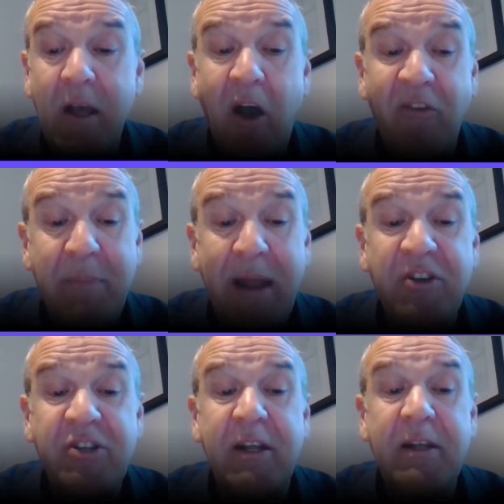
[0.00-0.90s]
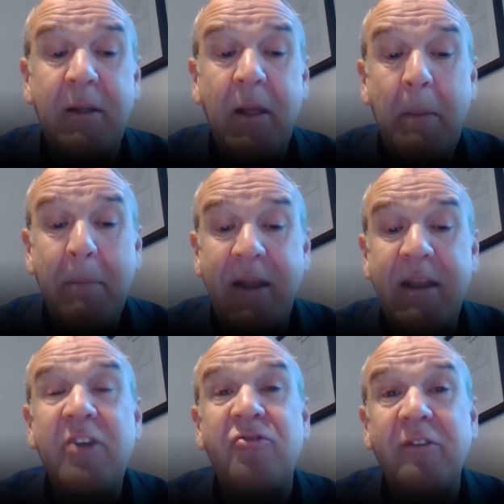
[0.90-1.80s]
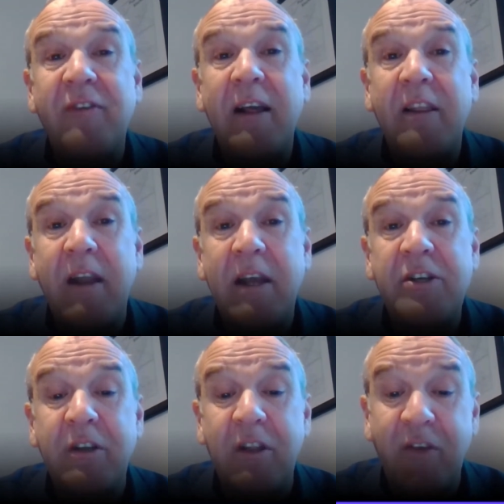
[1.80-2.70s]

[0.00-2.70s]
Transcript: of managing mandatory vaccinations for